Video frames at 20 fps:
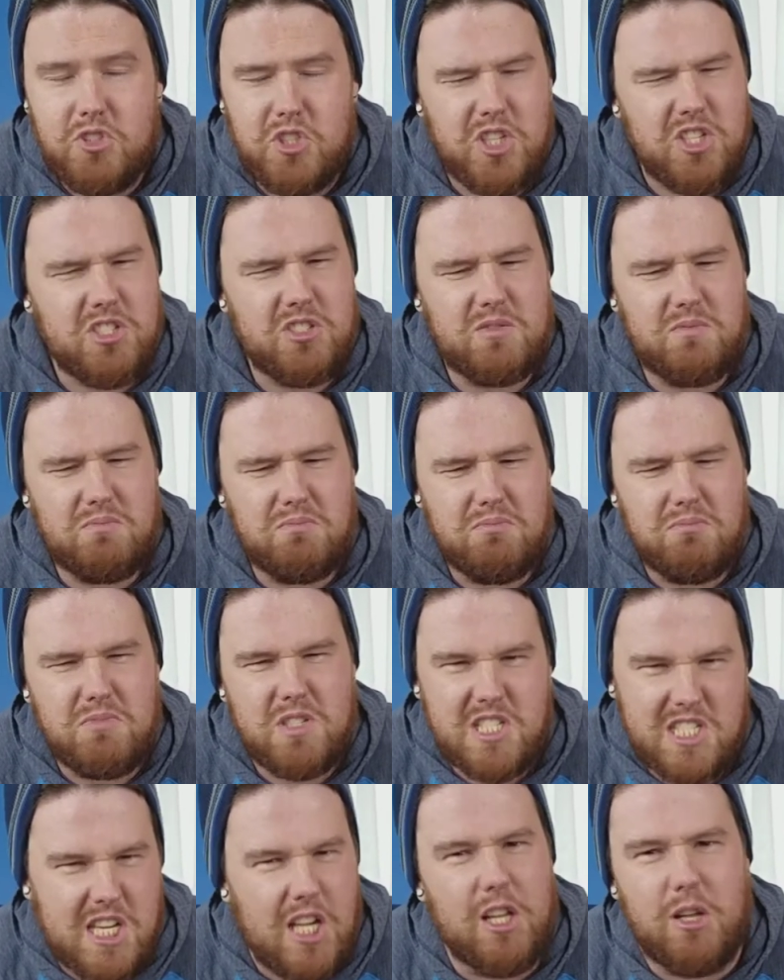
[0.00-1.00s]
just
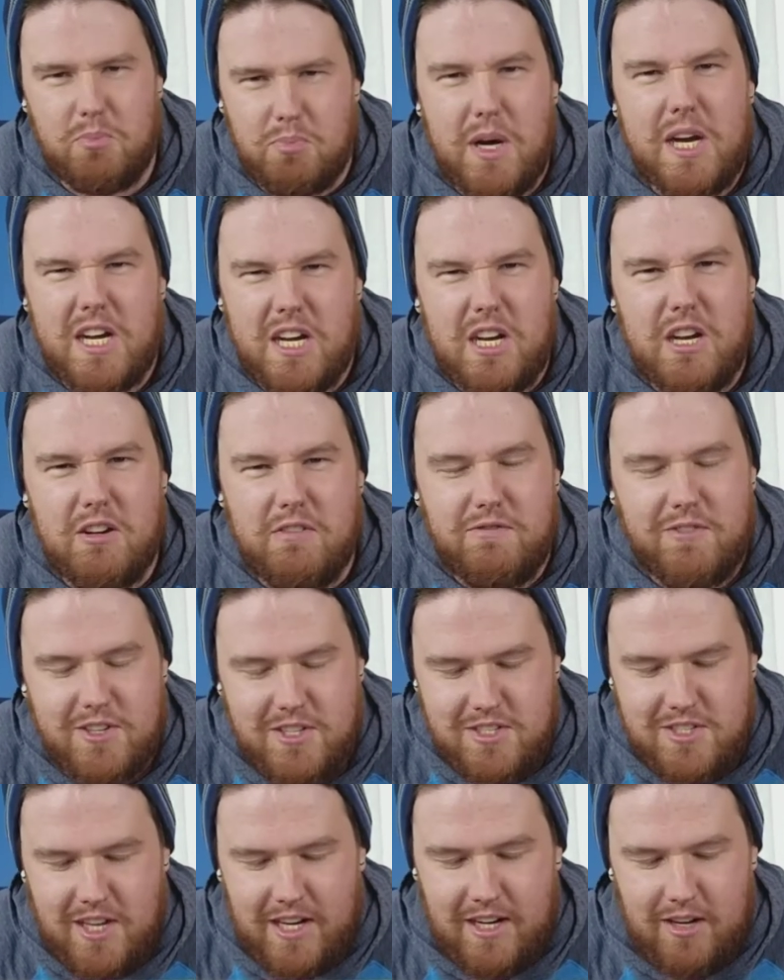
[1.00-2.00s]
celebrate it here
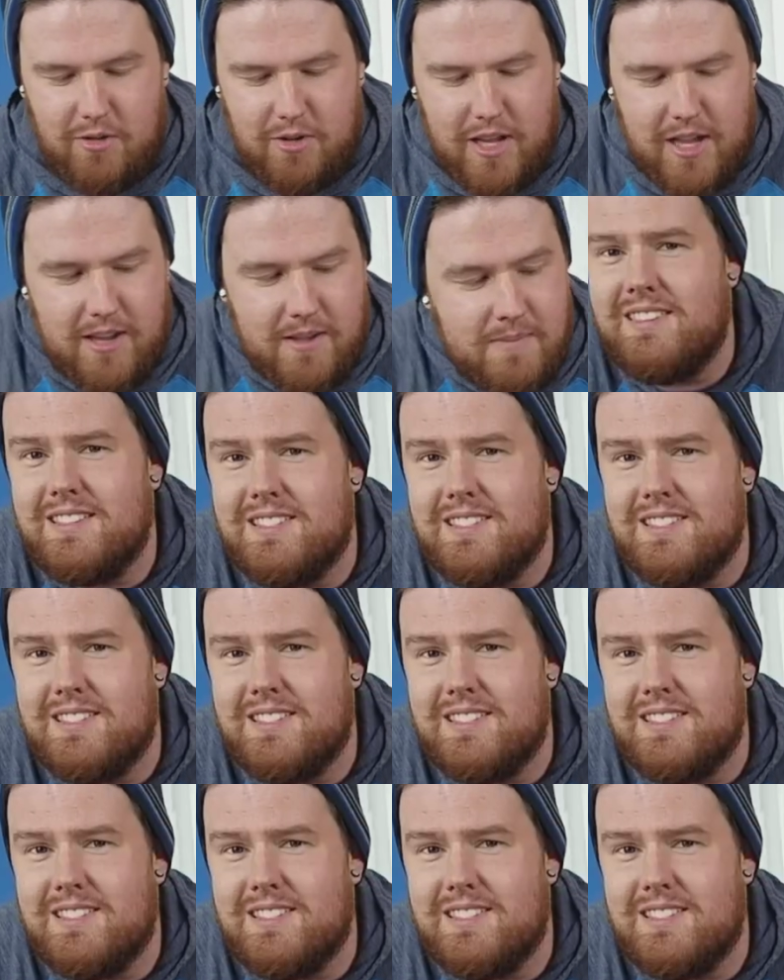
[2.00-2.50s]
for a second, okay?